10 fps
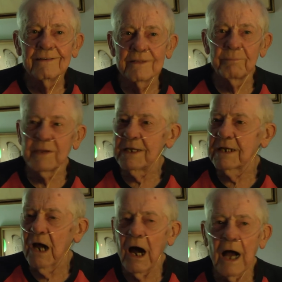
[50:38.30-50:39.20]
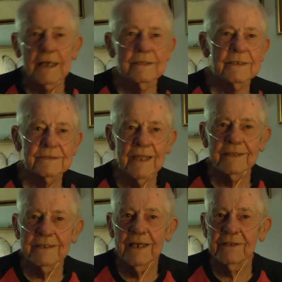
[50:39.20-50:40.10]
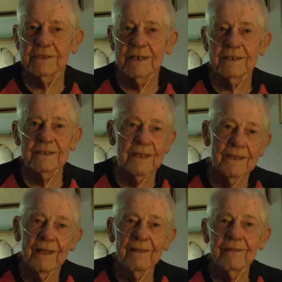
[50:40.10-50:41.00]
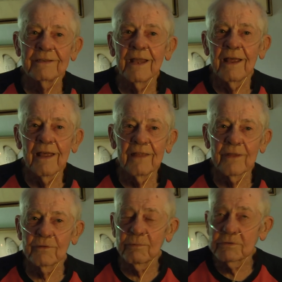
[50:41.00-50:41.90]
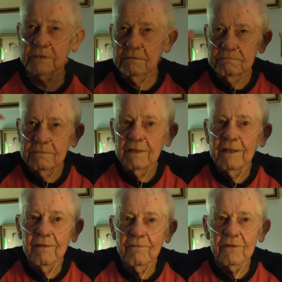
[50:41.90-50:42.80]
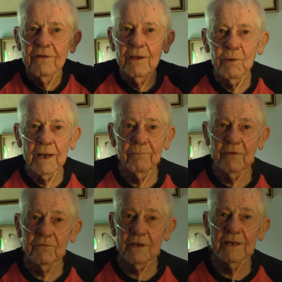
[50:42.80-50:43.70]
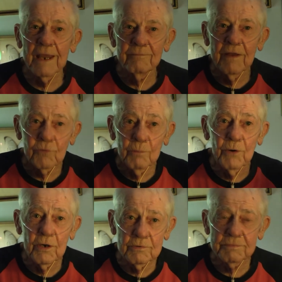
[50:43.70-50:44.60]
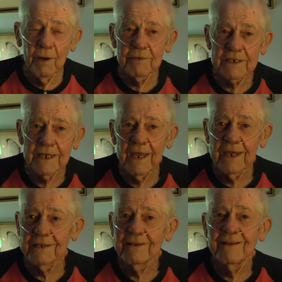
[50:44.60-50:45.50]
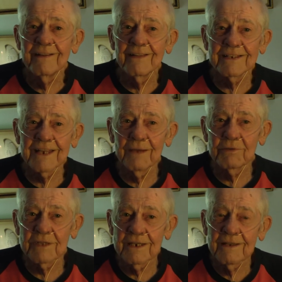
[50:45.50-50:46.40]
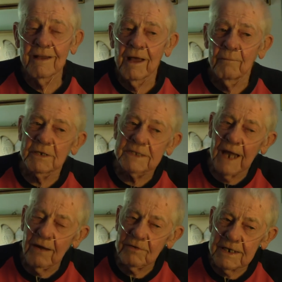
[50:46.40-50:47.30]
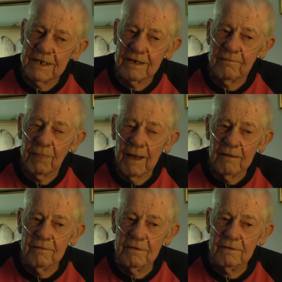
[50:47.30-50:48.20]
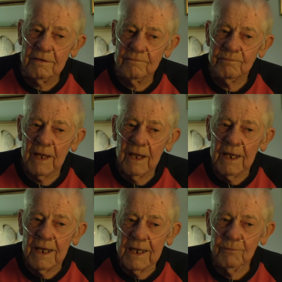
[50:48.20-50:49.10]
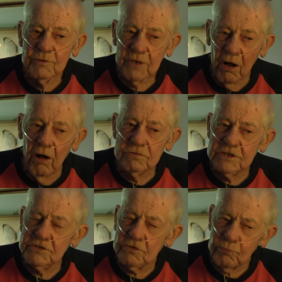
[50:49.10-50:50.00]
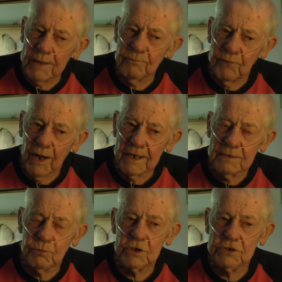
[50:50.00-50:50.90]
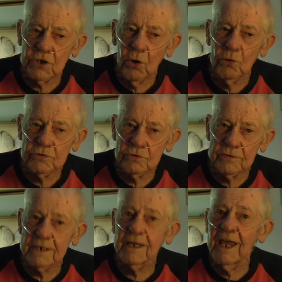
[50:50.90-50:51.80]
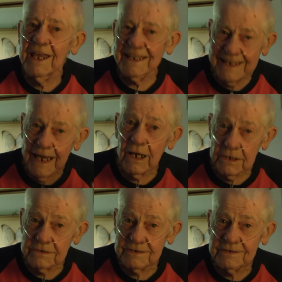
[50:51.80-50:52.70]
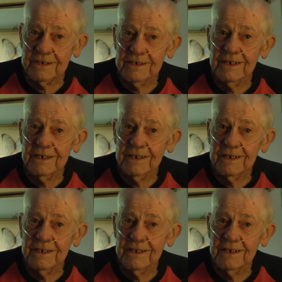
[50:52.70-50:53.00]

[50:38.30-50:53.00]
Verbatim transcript: the peacock and this that the other thing and the, that and the, there was a Clay went up and named after a bird. It was probably gay, that type of thing. But down here, it was all just grapevine that would have told you that Kellers